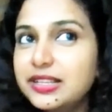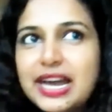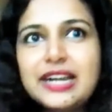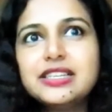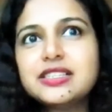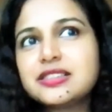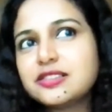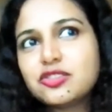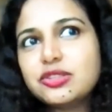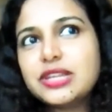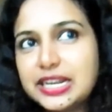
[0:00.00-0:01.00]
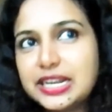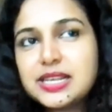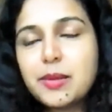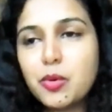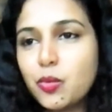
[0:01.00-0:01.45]
That
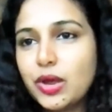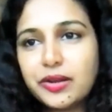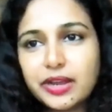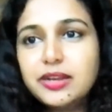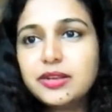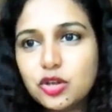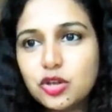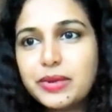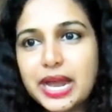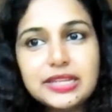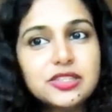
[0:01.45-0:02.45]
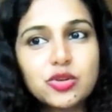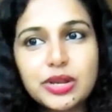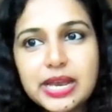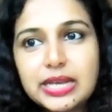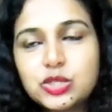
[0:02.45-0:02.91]
is number one, right? Your brand
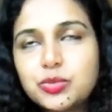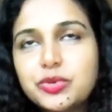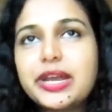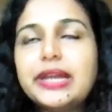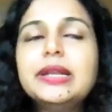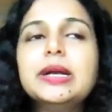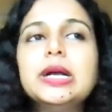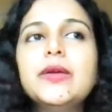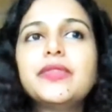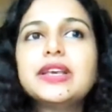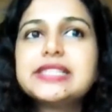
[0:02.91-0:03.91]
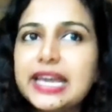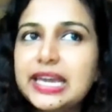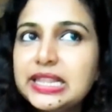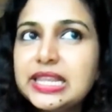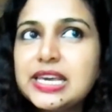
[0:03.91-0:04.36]
story has to be right. The
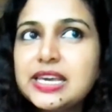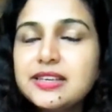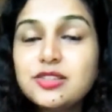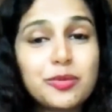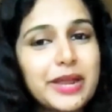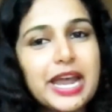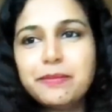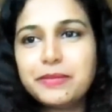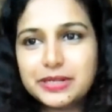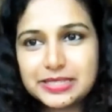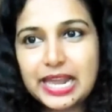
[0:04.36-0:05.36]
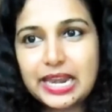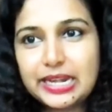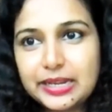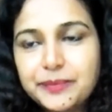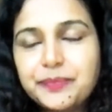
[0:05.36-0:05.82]
second thing is your brand
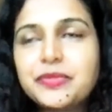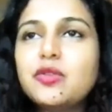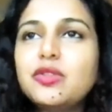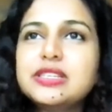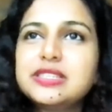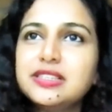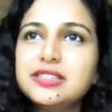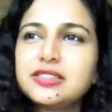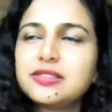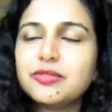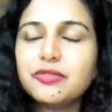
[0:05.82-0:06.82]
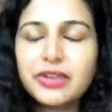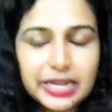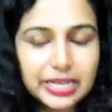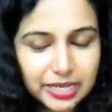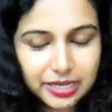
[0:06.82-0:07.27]
personality. Now, this is
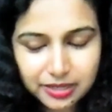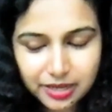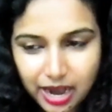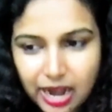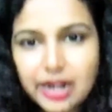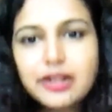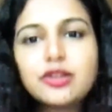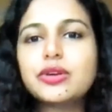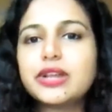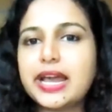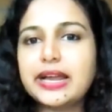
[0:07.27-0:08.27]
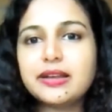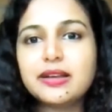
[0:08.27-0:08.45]
very hard to crack.